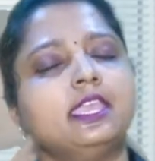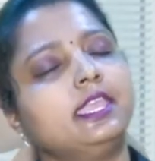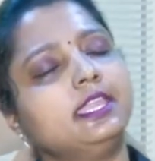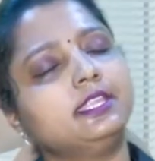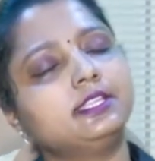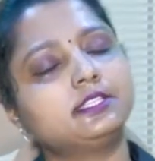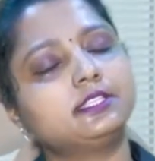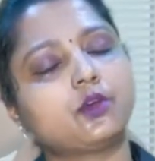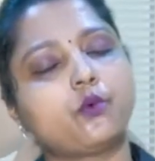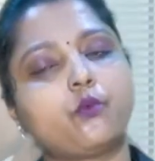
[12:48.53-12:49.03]

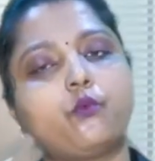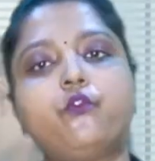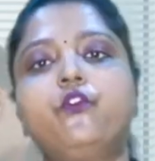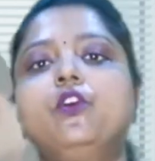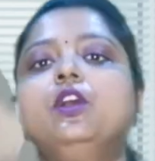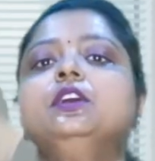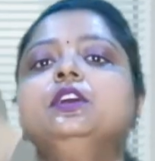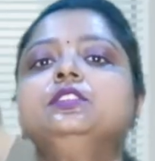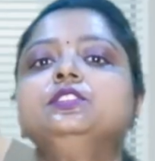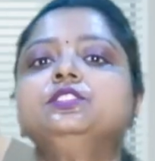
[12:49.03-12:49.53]
it's the
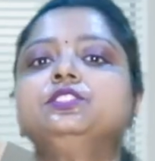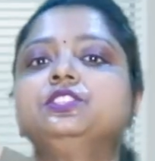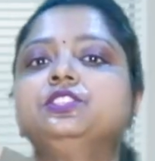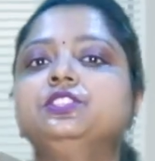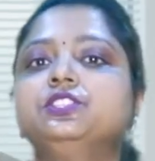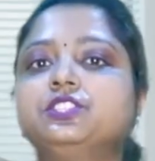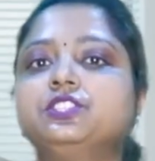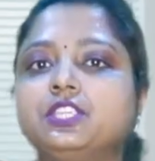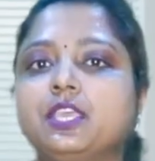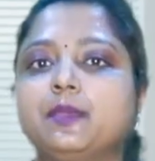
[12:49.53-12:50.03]
first
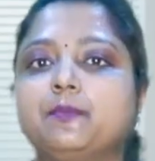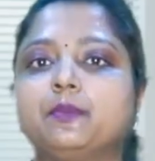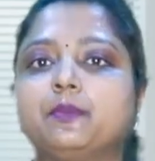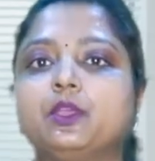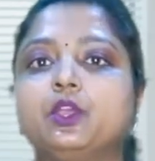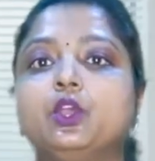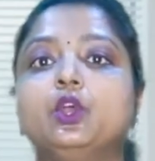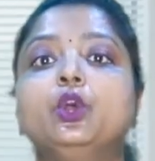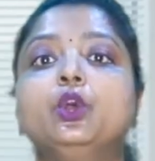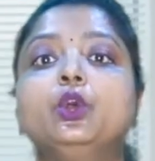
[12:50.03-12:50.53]
step
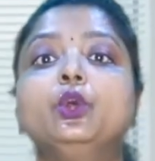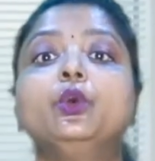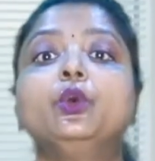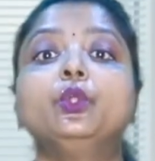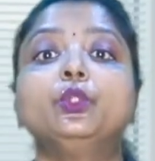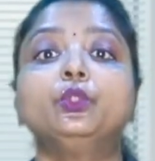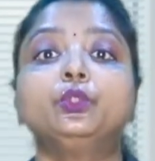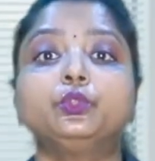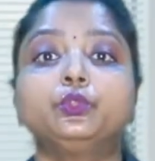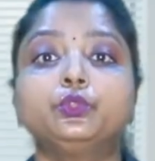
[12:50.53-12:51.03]

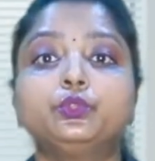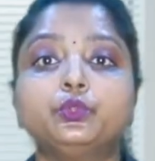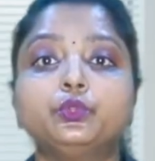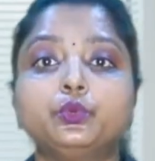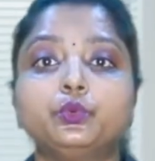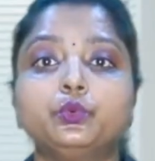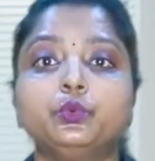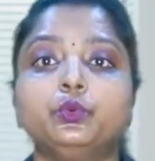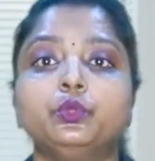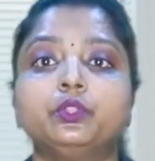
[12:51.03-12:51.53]

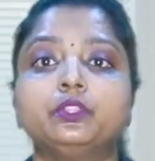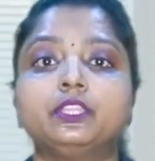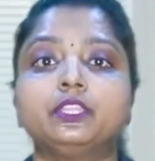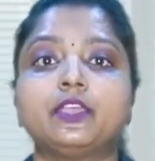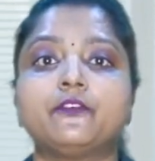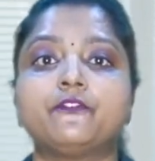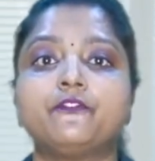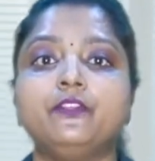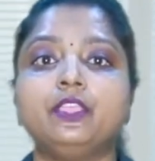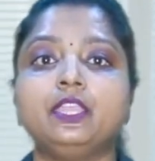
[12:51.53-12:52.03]
to
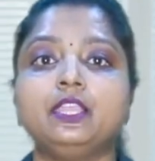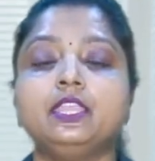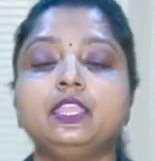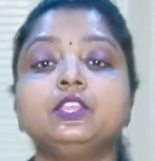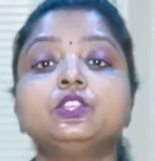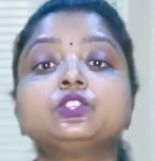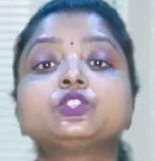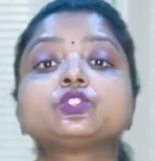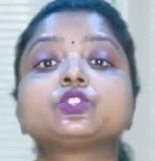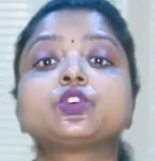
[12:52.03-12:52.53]
their
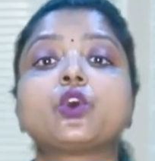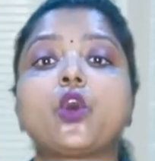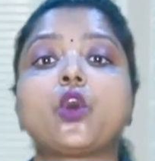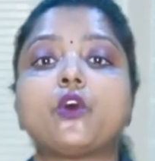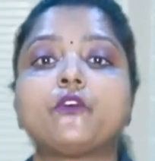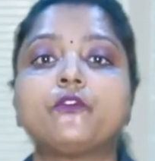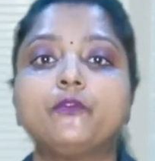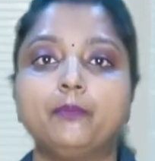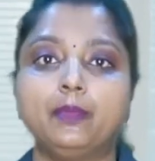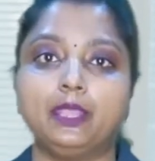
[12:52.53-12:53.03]
feelings
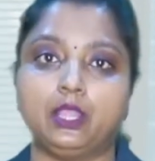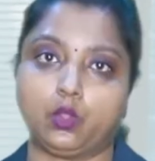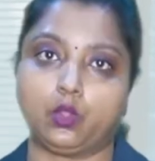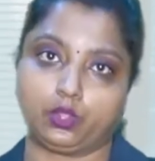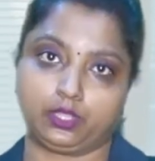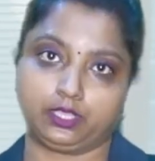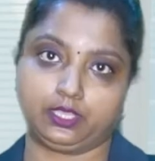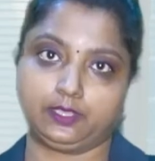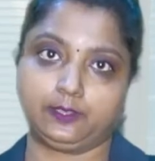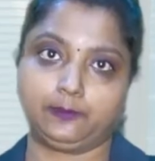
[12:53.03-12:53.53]
of
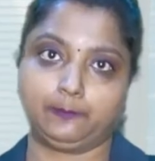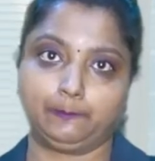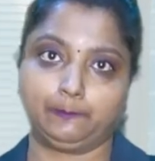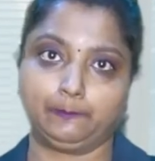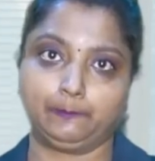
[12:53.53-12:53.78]
belonging.